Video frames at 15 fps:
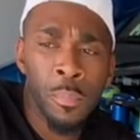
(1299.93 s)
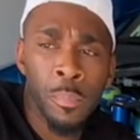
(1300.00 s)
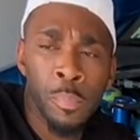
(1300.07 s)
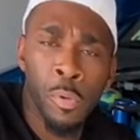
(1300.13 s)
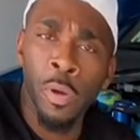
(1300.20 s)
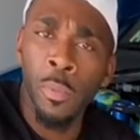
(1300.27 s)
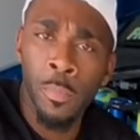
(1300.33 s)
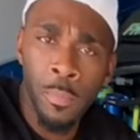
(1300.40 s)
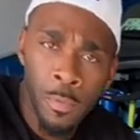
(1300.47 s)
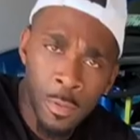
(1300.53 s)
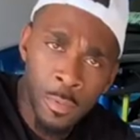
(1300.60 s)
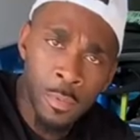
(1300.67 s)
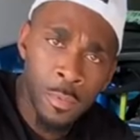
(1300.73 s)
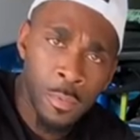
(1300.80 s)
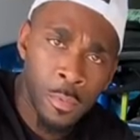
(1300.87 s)
prepped.
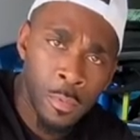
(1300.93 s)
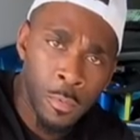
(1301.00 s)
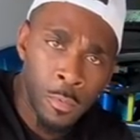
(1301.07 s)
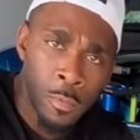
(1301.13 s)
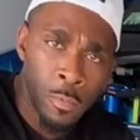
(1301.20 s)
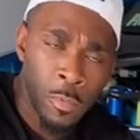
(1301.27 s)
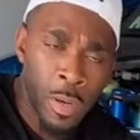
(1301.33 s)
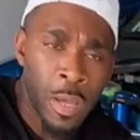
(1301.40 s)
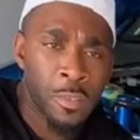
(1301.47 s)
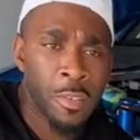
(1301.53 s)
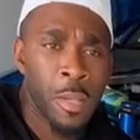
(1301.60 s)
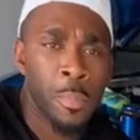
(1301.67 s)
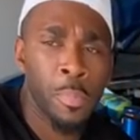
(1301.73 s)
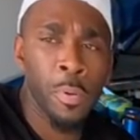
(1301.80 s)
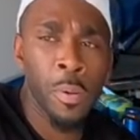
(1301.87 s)
When I
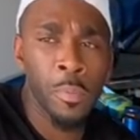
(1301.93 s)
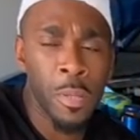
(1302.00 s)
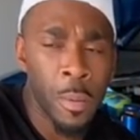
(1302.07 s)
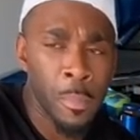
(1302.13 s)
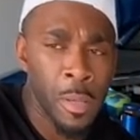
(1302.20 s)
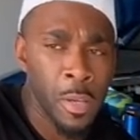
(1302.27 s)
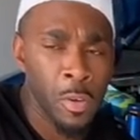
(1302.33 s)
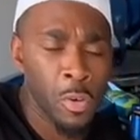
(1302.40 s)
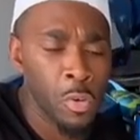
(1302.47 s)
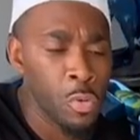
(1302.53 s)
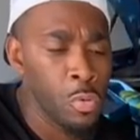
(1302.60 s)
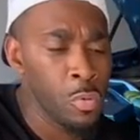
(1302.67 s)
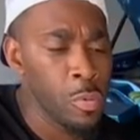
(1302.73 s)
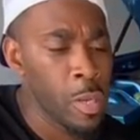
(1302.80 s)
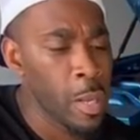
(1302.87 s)
say prepped, I mean
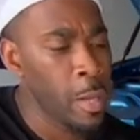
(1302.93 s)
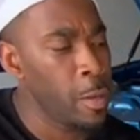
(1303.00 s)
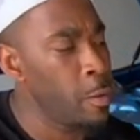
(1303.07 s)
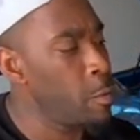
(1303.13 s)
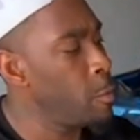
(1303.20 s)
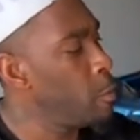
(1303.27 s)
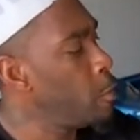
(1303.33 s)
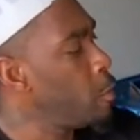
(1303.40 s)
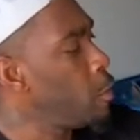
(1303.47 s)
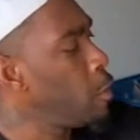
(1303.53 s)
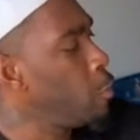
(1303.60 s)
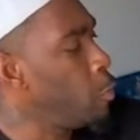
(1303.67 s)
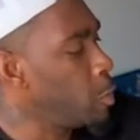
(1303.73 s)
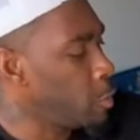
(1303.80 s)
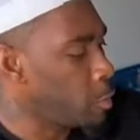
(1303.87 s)
cooled down
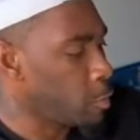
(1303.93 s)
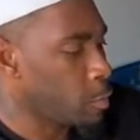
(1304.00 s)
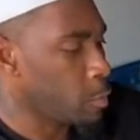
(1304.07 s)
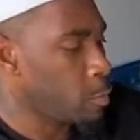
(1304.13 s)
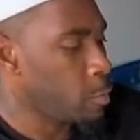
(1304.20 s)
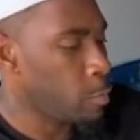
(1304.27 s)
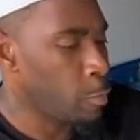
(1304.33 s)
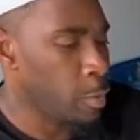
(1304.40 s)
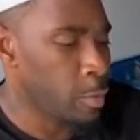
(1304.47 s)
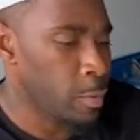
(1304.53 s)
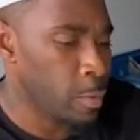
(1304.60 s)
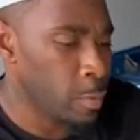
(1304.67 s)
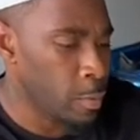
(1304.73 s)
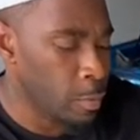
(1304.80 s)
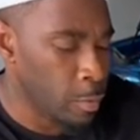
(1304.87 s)

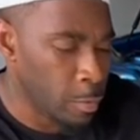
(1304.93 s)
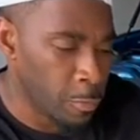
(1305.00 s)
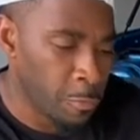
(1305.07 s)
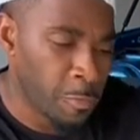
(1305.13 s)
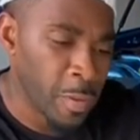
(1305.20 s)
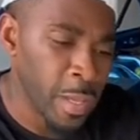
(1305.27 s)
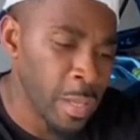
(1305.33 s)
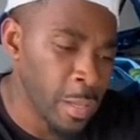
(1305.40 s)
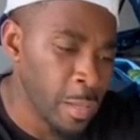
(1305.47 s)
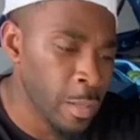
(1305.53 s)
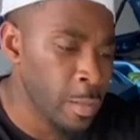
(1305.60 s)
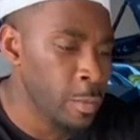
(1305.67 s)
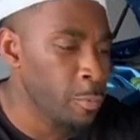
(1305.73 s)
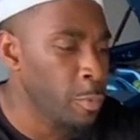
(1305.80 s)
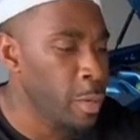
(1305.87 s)
with the fan,
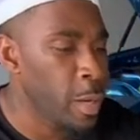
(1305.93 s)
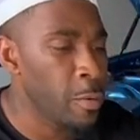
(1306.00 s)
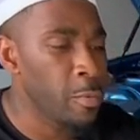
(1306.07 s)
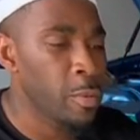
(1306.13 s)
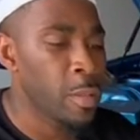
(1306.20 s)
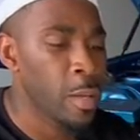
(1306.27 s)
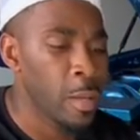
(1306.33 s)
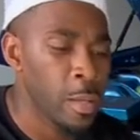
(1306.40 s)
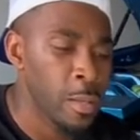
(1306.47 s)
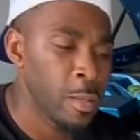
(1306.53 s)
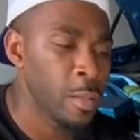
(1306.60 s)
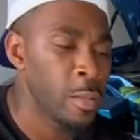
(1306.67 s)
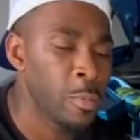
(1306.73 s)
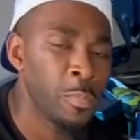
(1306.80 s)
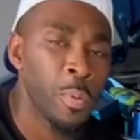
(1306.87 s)
with everything
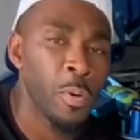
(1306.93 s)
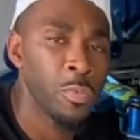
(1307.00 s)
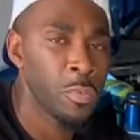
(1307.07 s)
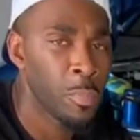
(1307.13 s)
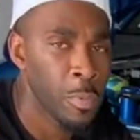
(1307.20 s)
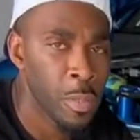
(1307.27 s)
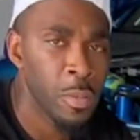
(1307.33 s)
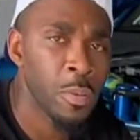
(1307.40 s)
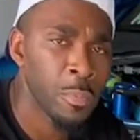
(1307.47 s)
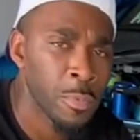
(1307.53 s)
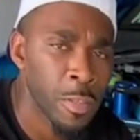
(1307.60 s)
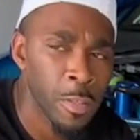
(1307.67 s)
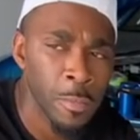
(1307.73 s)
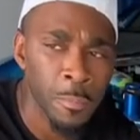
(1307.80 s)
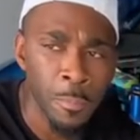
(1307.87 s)
it's supposed to be. You know what I'm
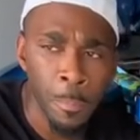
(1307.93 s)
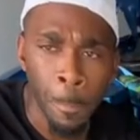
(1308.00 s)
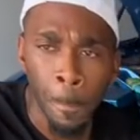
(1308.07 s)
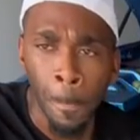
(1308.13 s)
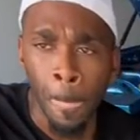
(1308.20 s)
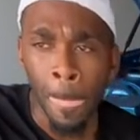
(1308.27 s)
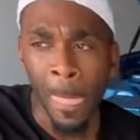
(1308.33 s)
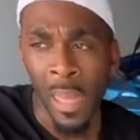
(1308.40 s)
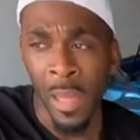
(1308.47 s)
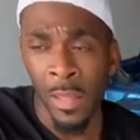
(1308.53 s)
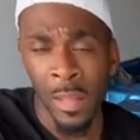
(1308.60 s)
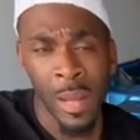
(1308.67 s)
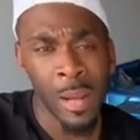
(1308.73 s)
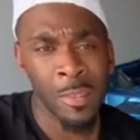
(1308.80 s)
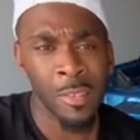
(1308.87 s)
saying? And
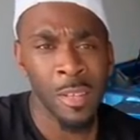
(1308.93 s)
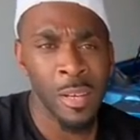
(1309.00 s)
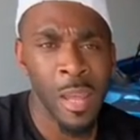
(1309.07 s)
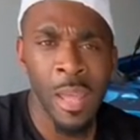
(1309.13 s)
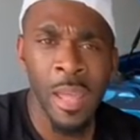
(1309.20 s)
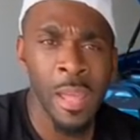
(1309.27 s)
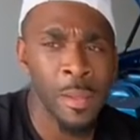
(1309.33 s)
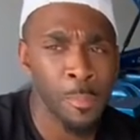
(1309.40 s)
like I said, they had